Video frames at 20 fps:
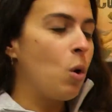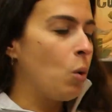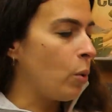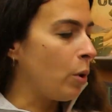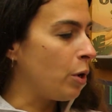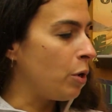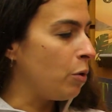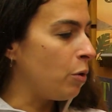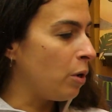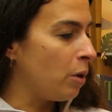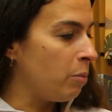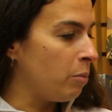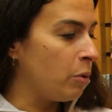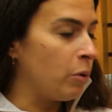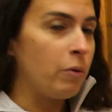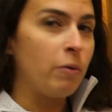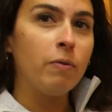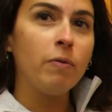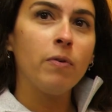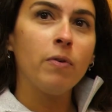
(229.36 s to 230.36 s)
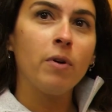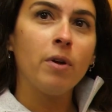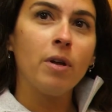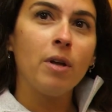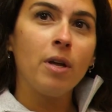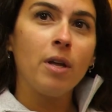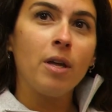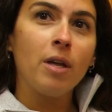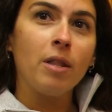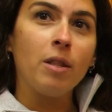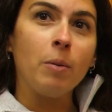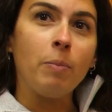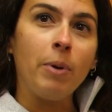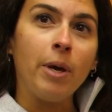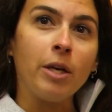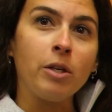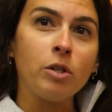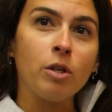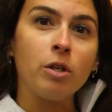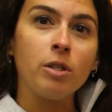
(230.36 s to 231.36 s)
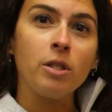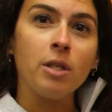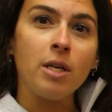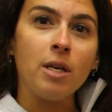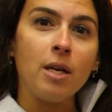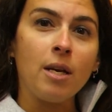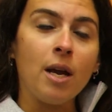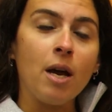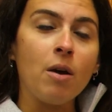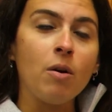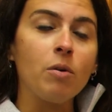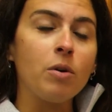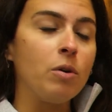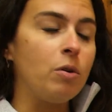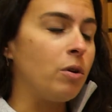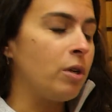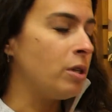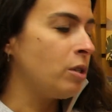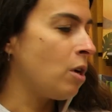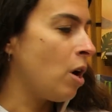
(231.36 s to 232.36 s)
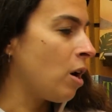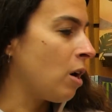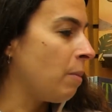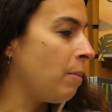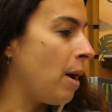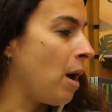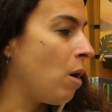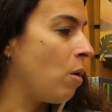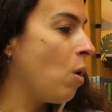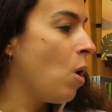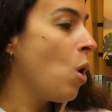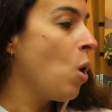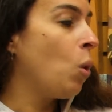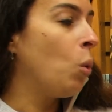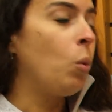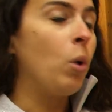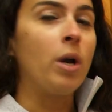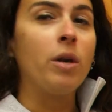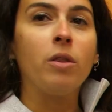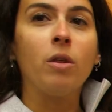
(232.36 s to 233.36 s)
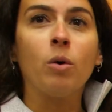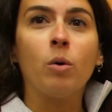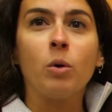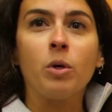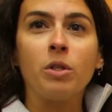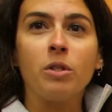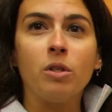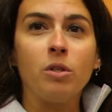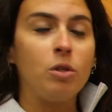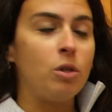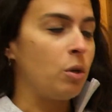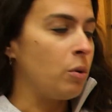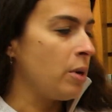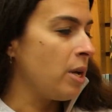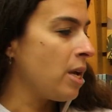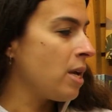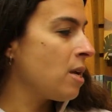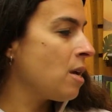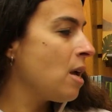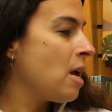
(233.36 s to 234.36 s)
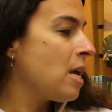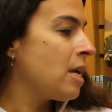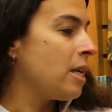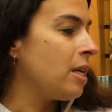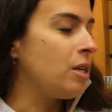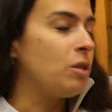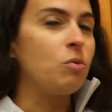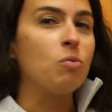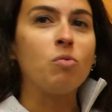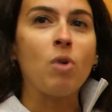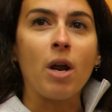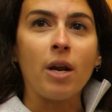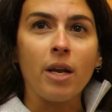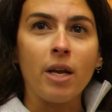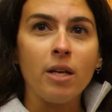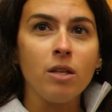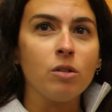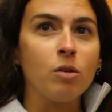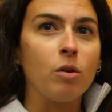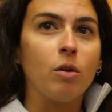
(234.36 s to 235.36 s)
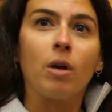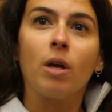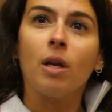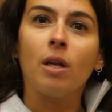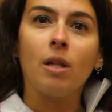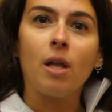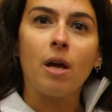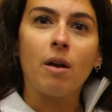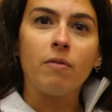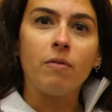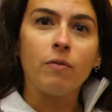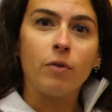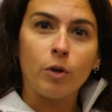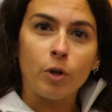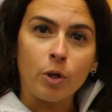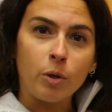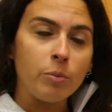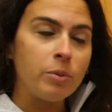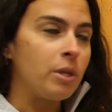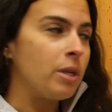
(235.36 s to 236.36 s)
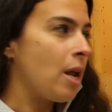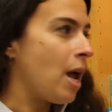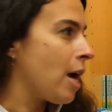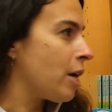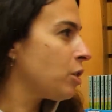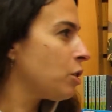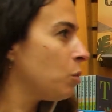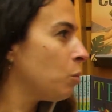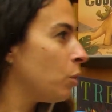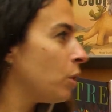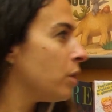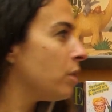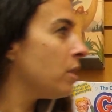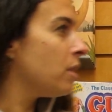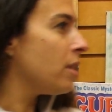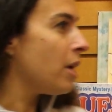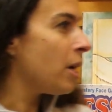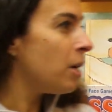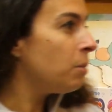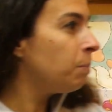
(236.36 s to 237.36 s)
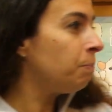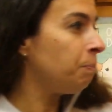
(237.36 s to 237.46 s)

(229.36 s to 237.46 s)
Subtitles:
where you can move the pictures in and out. You can talk about what the horse is doing. He's running, so you get a lot of verbs and action words in there.